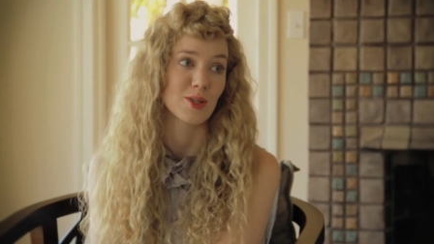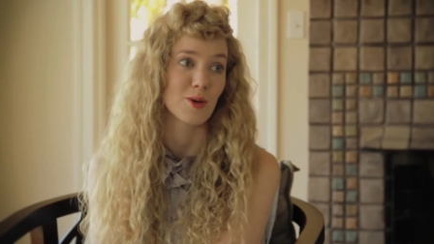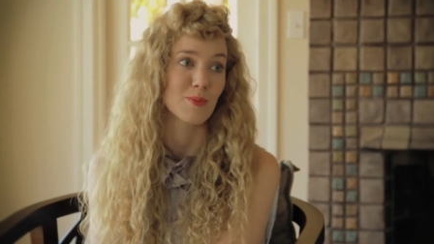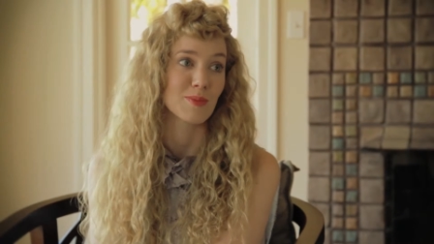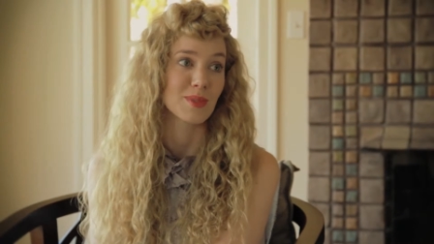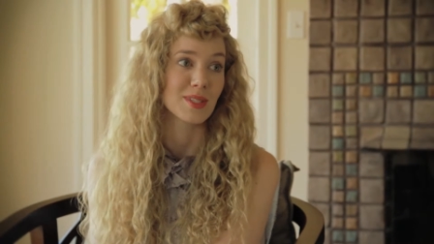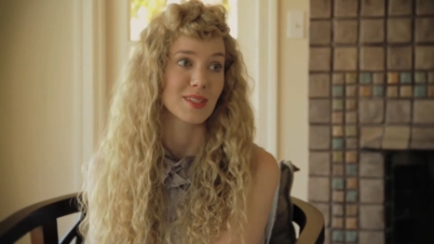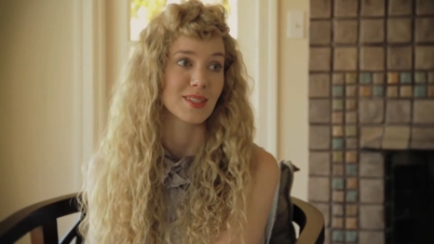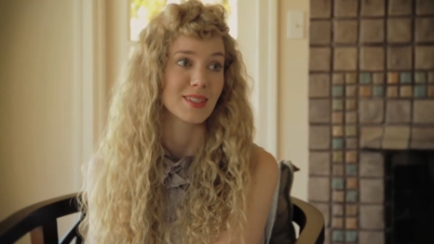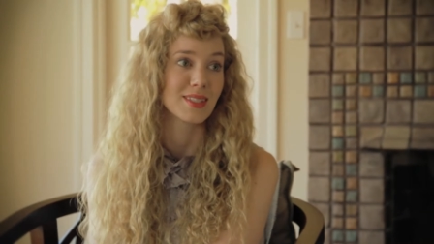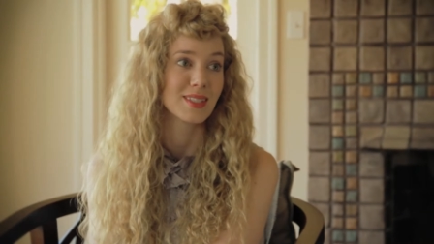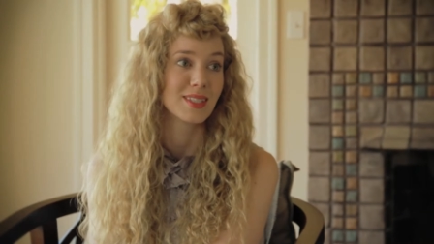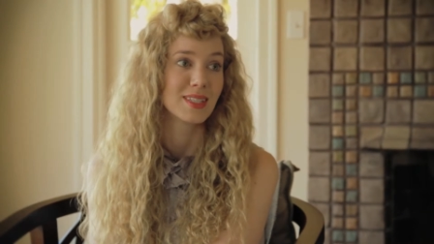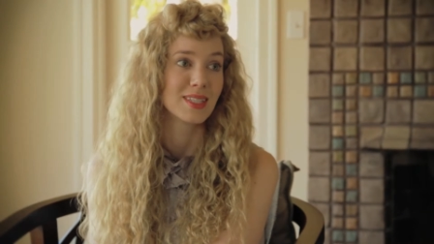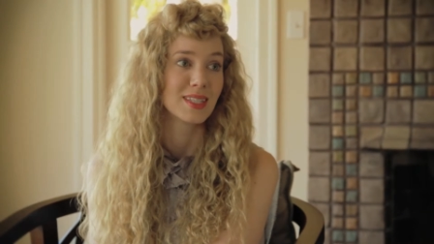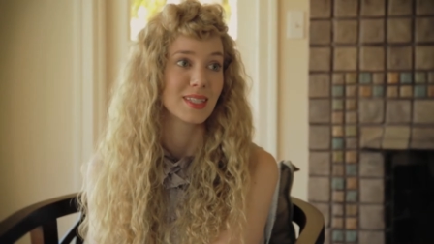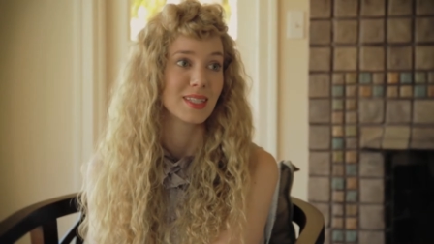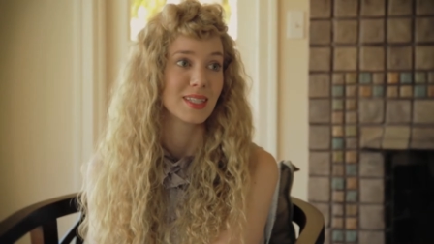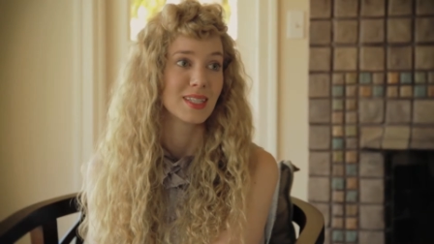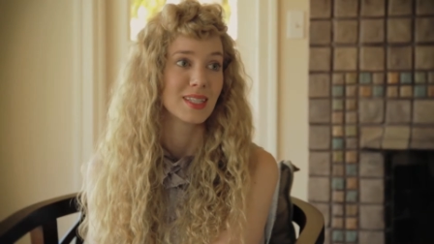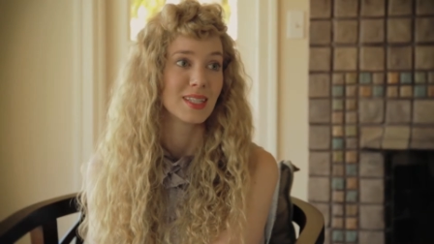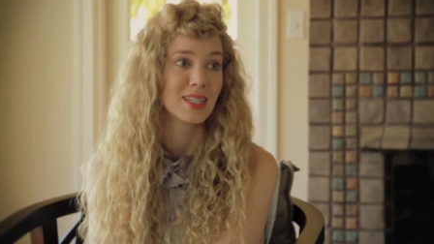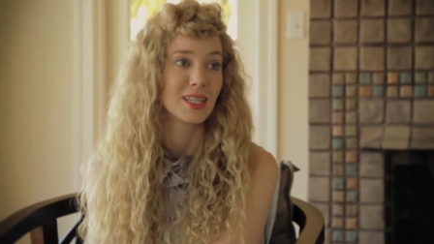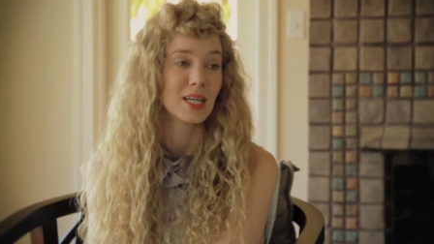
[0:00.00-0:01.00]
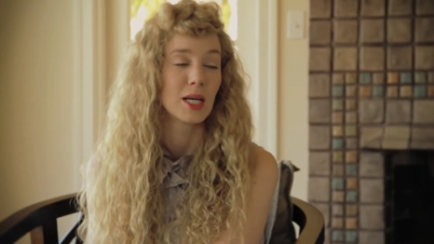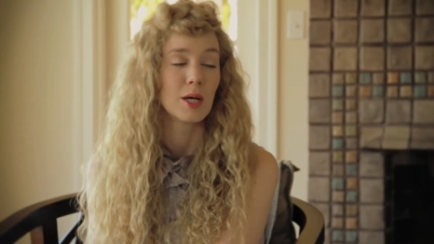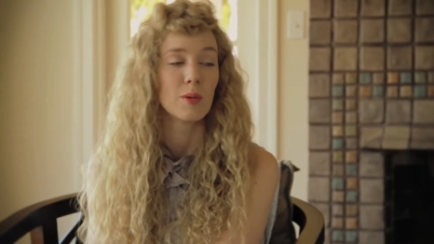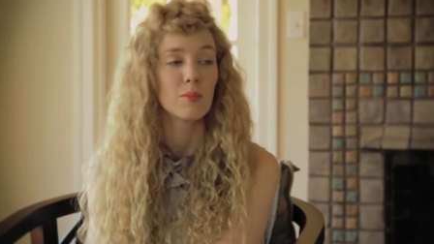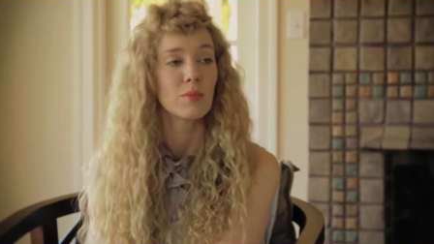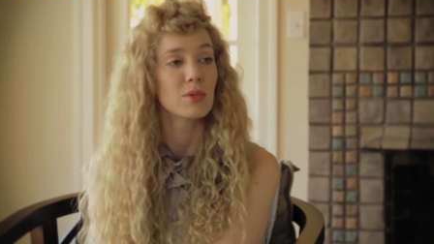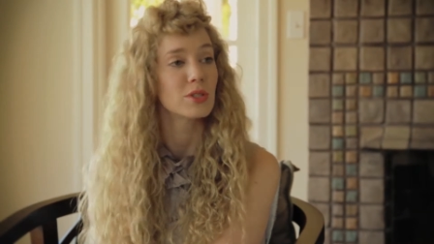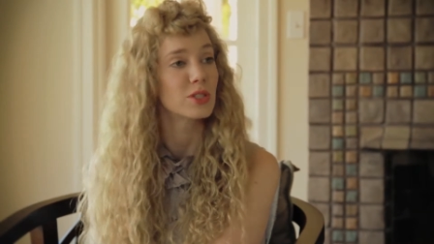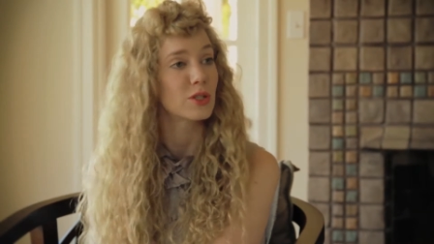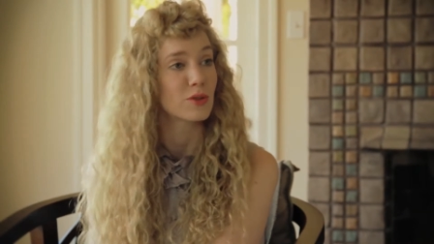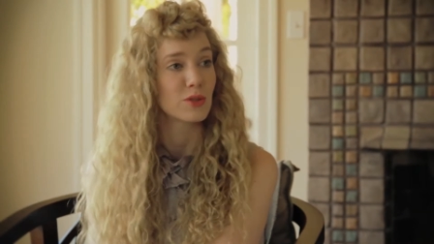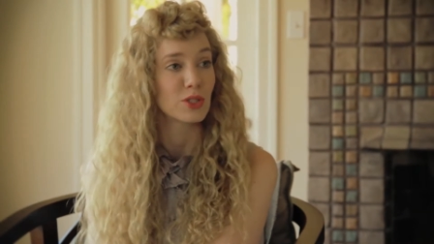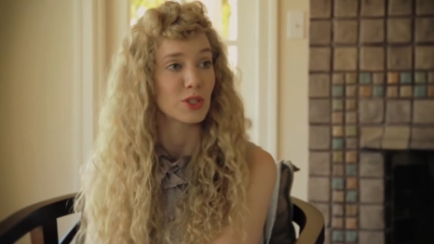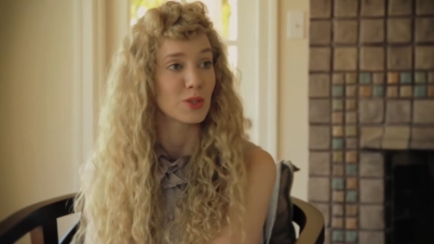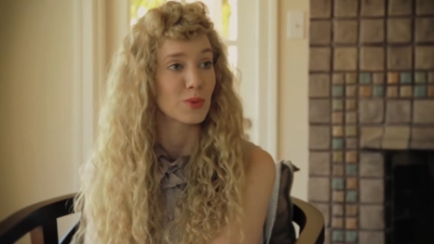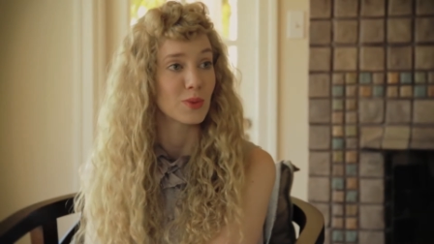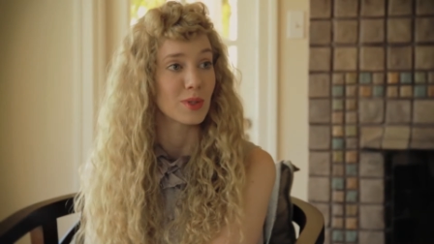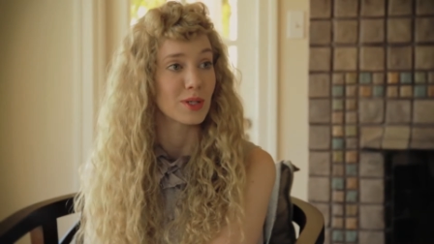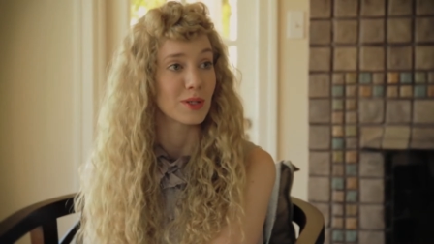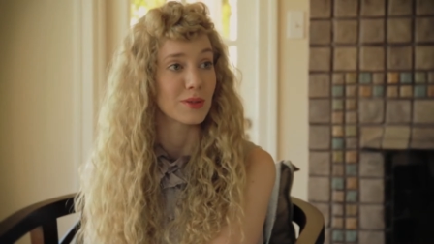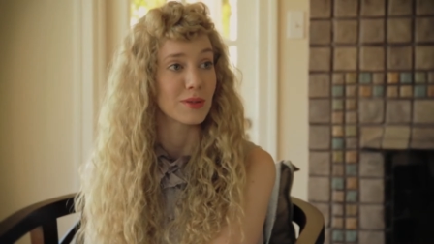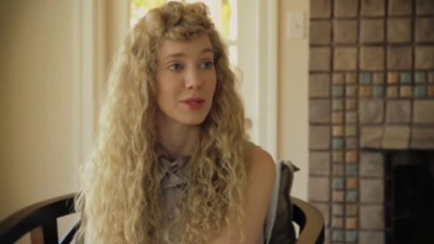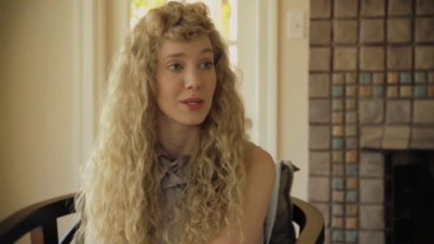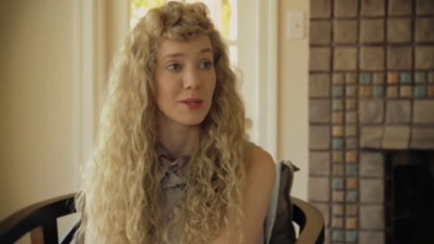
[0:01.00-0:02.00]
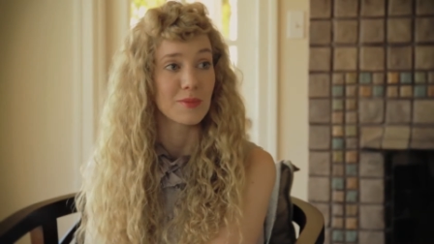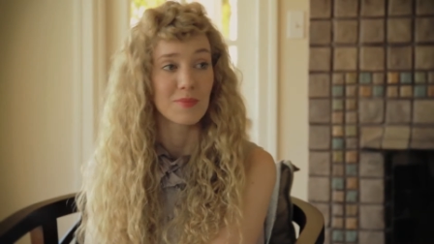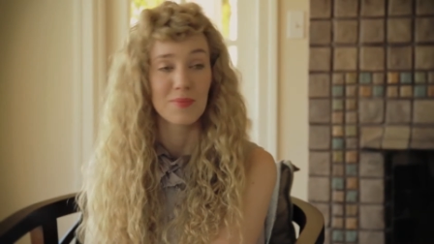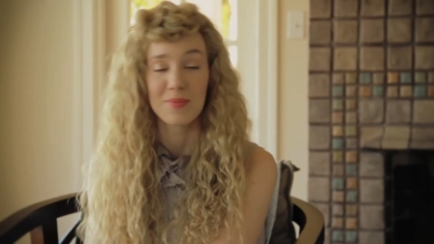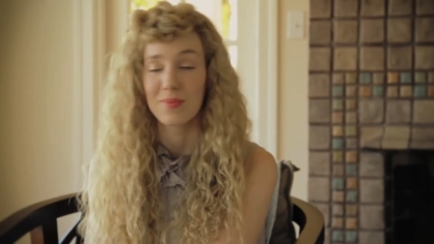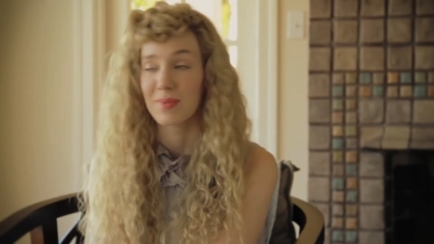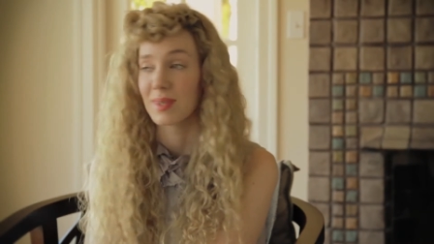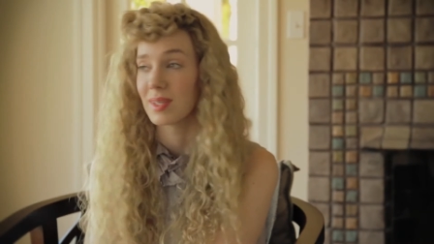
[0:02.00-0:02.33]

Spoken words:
Thompson. But don't you worry.